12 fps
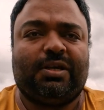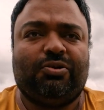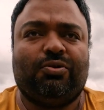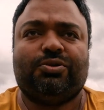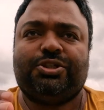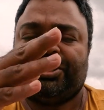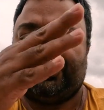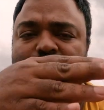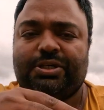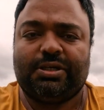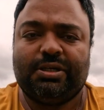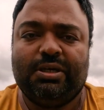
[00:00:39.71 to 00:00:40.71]

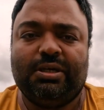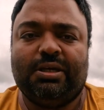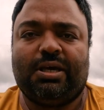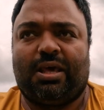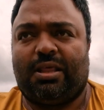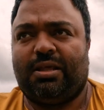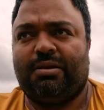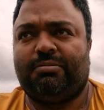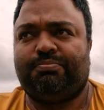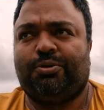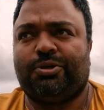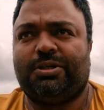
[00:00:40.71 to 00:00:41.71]
Colchester, and
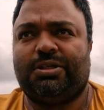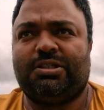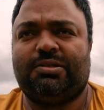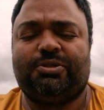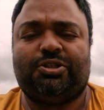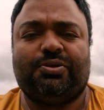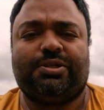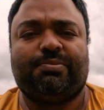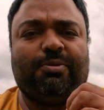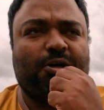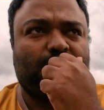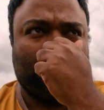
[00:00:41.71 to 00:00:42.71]
then Port Elizabeth. So it's
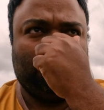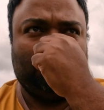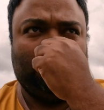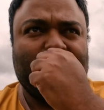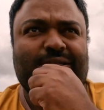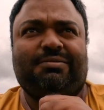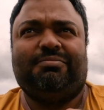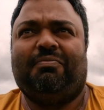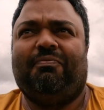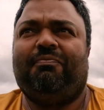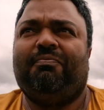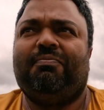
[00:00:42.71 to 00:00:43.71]
about
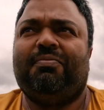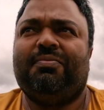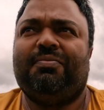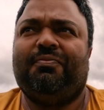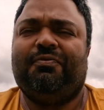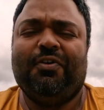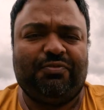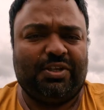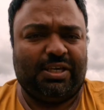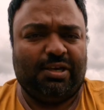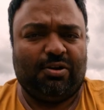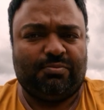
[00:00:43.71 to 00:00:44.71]

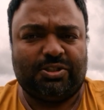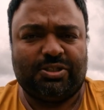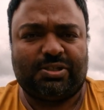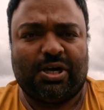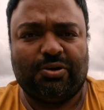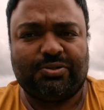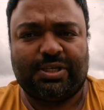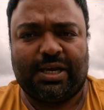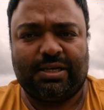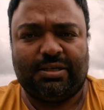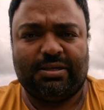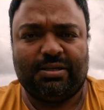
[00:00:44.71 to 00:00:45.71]
50 kilometers
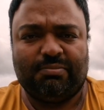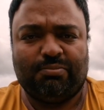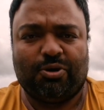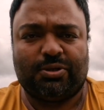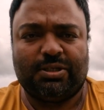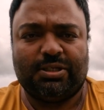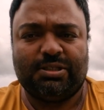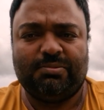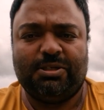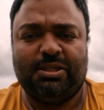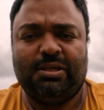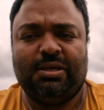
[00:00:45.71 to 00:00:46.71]
outside Port
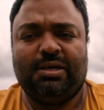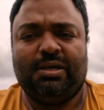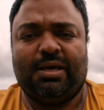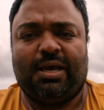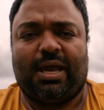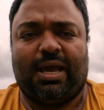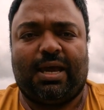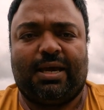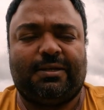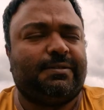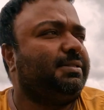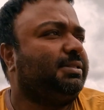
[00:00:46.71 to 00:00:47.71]
Elizabeth,
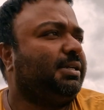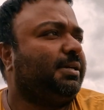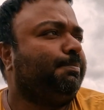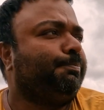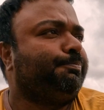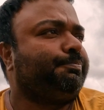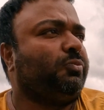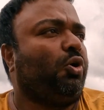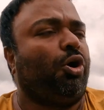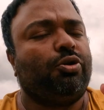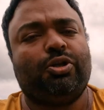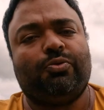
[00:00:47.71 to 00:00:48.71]
and
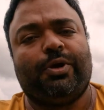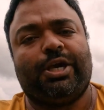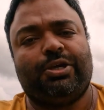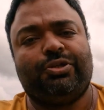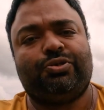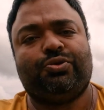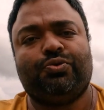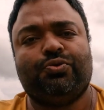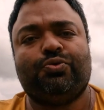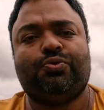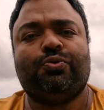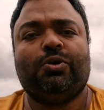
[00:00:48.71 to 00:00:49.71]
on the way
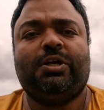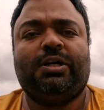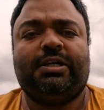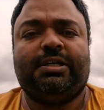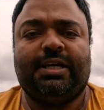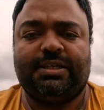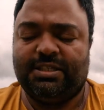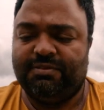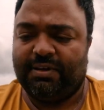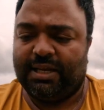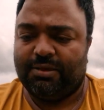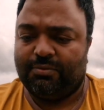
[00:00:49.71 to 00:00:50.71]
to Nature's
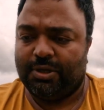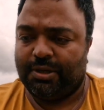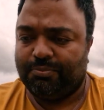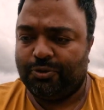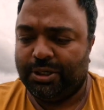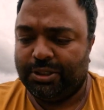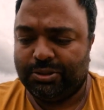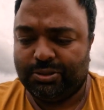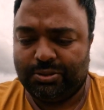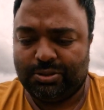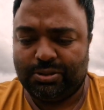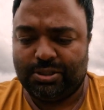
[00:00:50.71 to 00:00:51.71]
Valley, where I'm
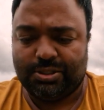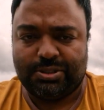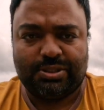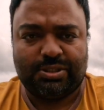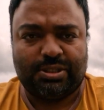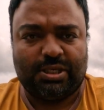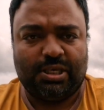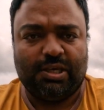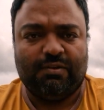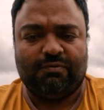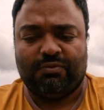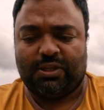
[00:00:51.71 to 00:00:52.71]
going this
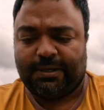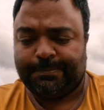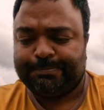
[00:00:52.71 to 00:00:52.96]
evening.